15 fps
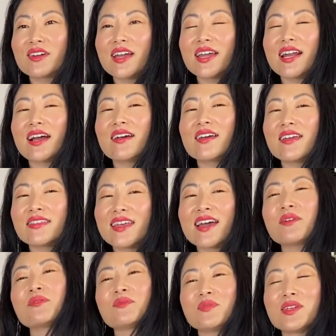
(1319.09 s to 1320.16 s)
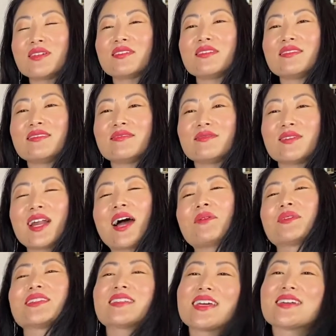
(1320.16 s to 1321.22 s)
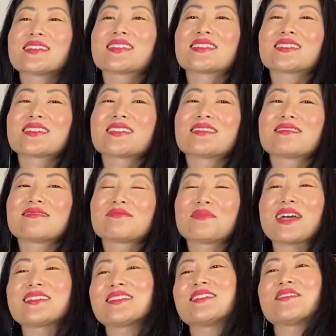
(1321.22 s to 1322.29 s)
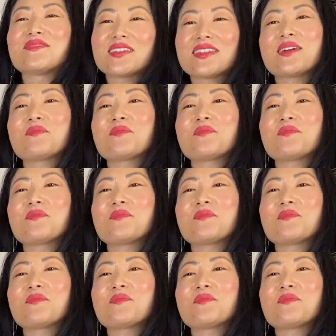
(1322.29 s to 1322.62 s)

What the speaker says: And that would be what I would say to myself at that